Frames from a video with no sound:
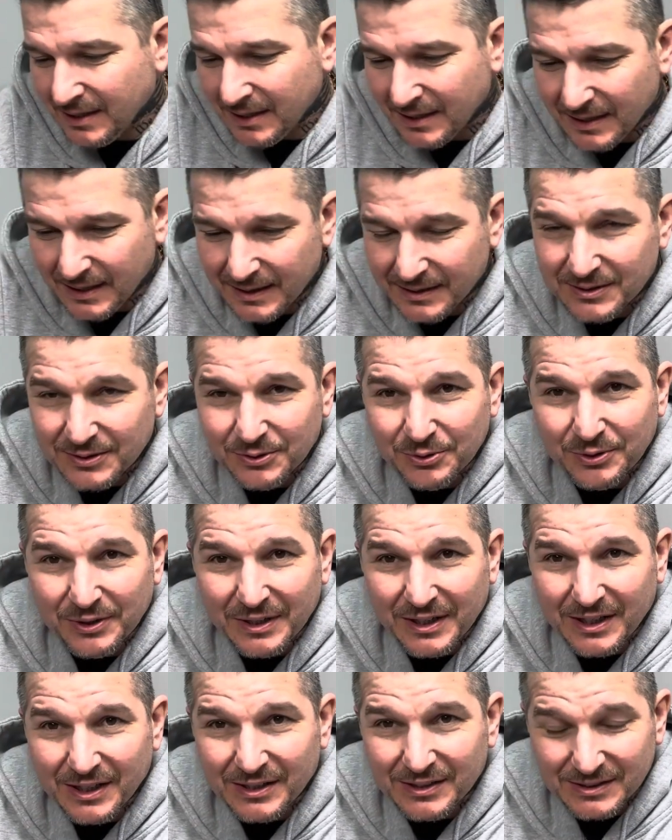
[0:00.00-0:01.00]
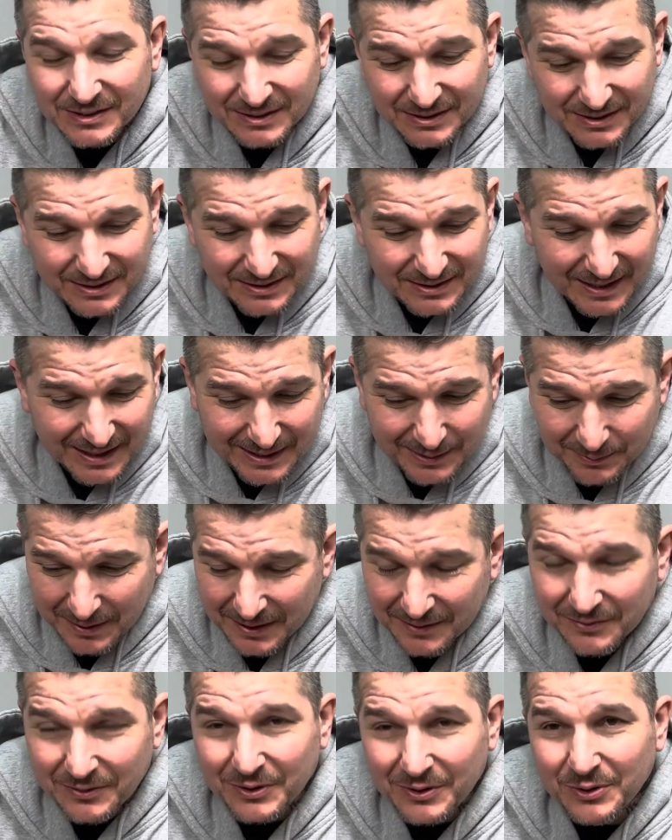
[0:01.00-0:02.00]
it's the new year. This is the second week
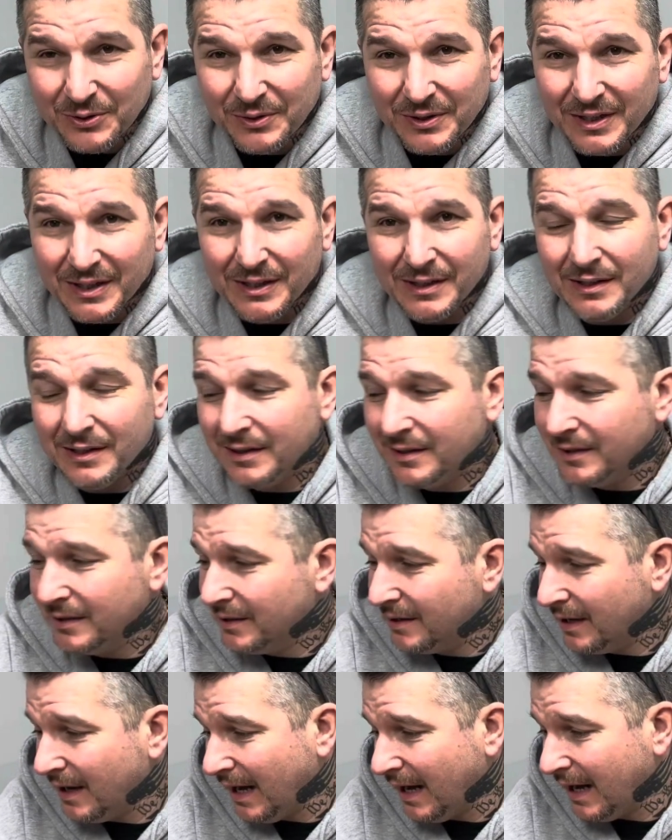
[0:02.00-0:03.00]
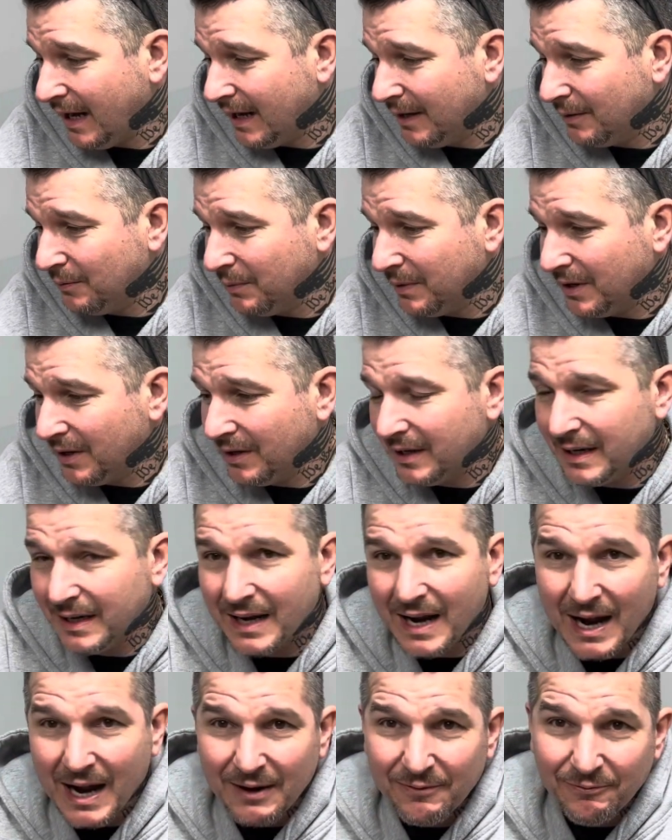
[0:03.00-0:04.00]
of the new year, and we are in
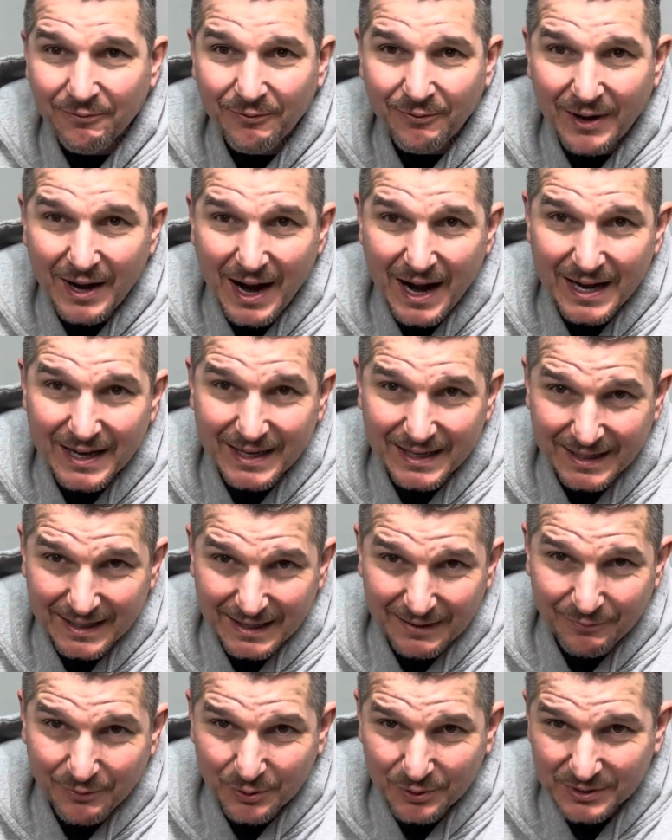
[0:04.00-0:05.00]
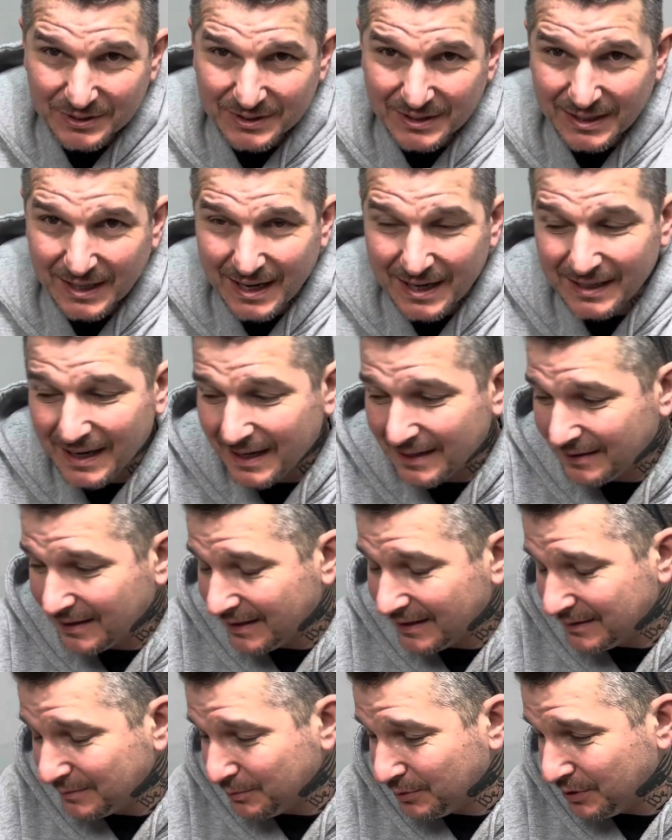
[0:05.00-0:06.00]
9 for 90. I'm focusing on 9
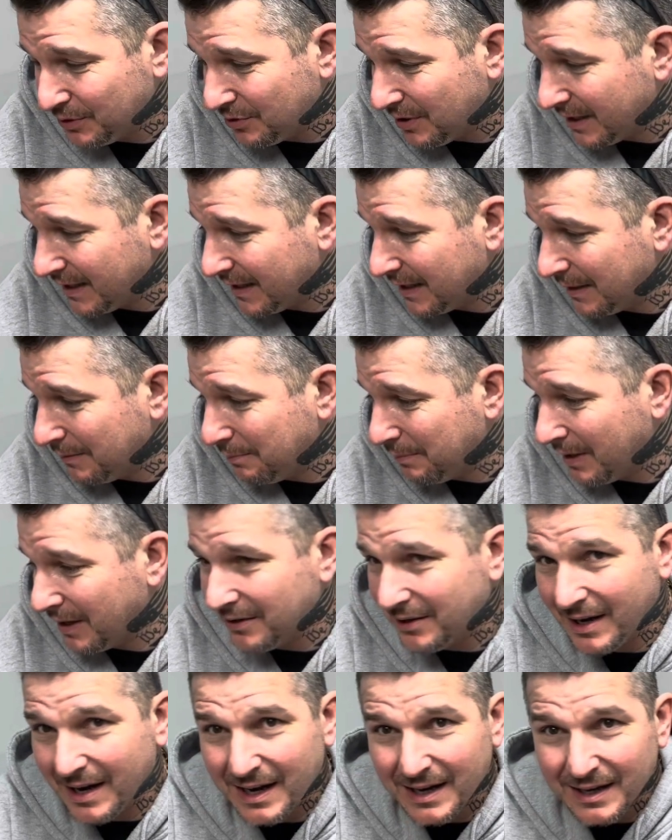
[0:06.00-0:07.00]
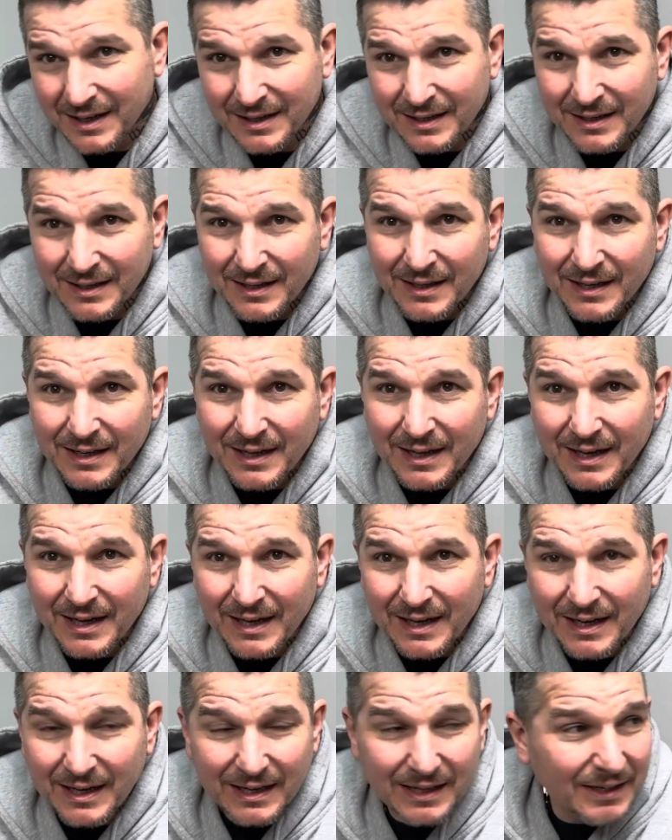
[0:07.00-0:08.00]
things I'm going to try to get better at,
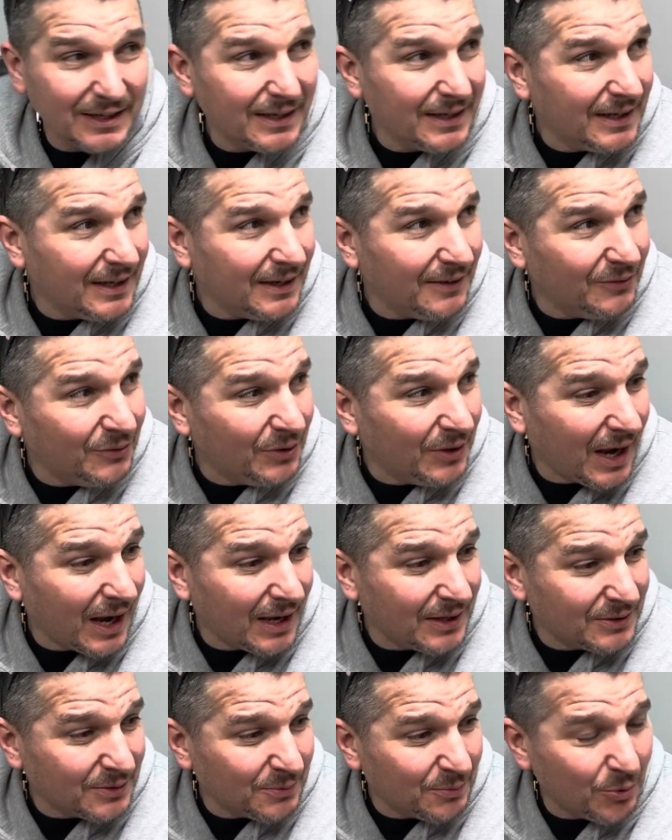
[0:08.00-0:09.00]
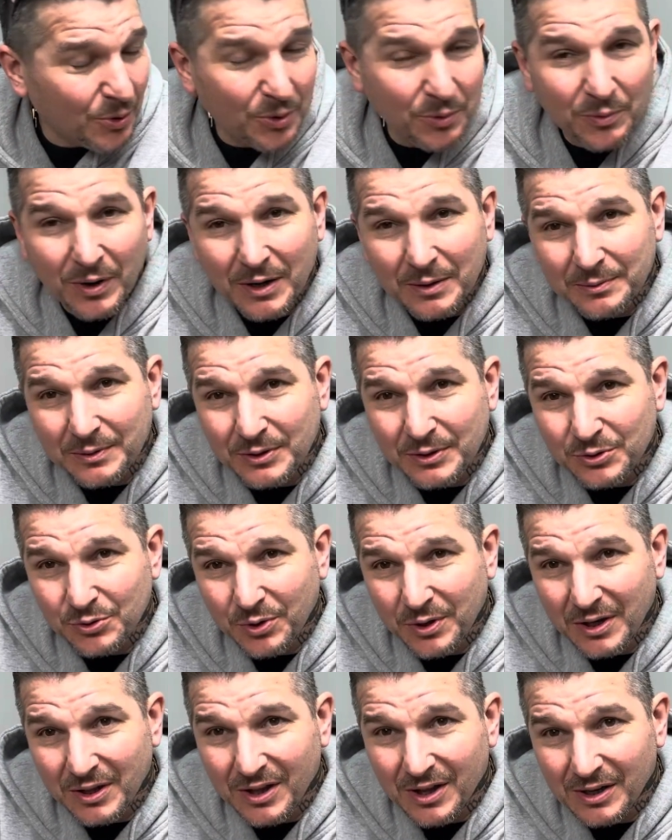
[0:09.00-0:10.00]
and if you guys are more than welcome to
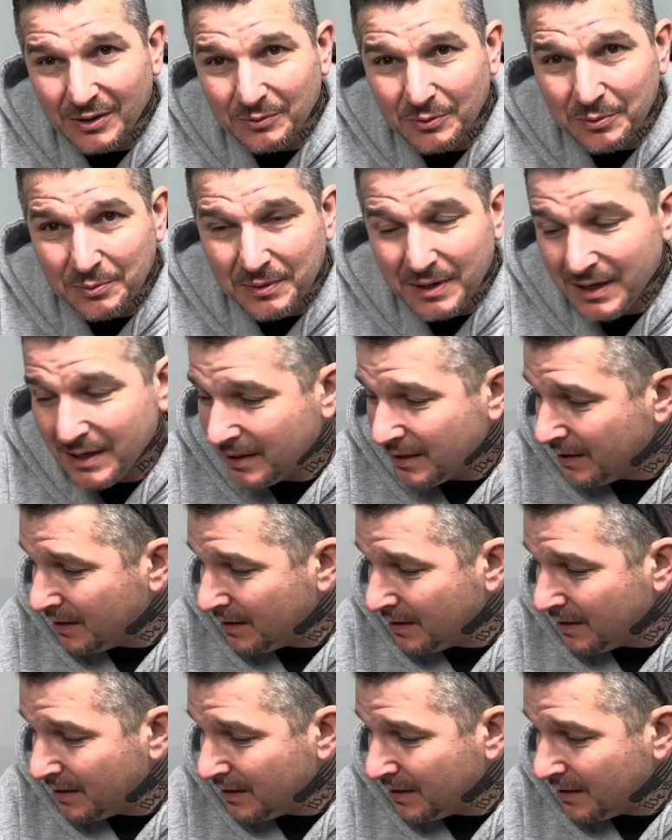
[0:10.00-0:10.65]
join along with me.